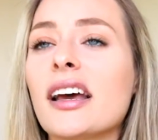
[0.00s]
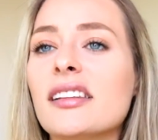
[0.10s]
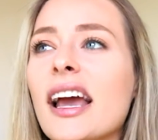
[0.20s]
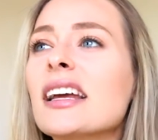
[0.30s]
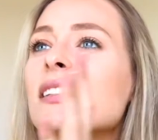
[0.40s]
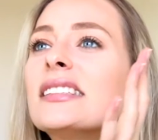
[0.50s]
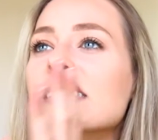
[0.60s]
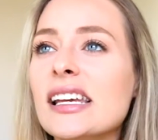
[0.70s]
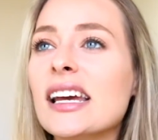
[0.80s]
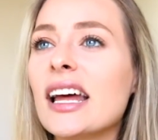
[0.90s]
because I can
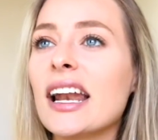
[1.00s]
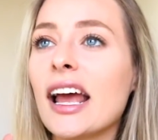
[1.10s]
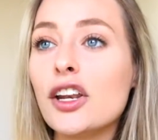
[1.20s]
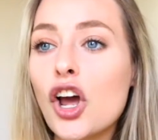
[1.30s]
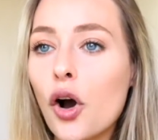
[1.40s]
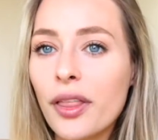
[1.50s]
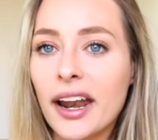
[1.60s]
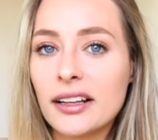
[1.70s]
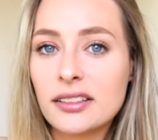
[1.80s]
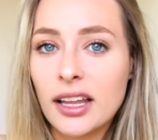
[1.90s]
see it and I know
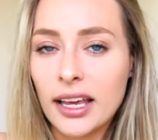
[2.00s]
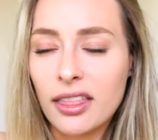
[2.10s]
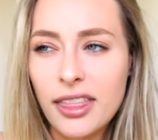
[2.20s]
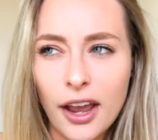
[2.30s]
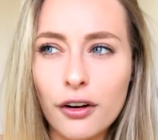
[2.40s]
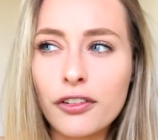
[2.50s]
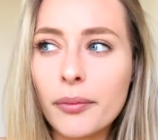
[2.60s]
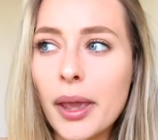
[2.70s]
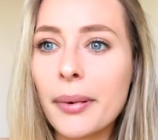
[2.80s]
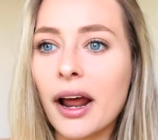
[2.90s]
that it's like there
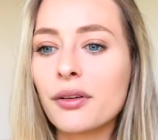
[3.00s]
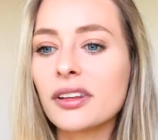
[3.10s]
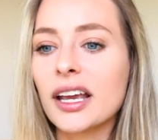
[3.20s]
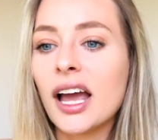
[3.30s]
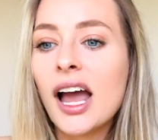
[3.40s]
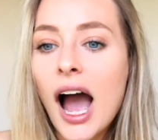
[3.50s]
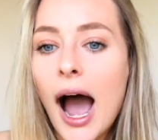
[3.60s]
for me, but I was like,